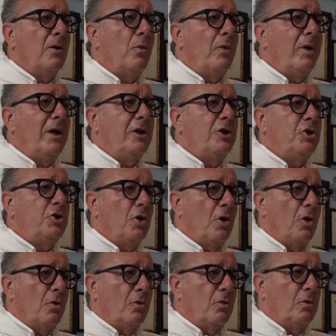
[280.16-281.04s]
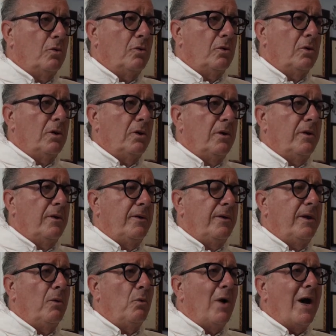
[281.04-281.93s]
will show
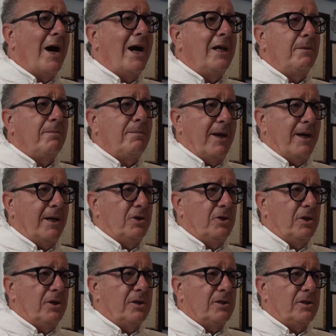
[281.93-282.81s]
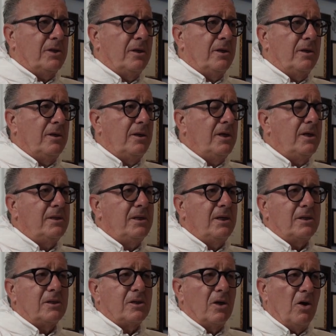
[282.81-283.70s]
the white patches. This
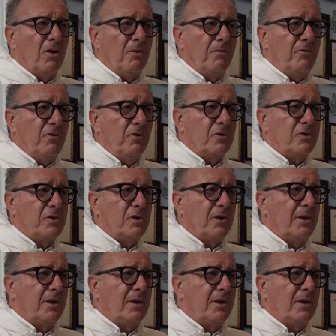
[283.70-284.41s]
is obvious.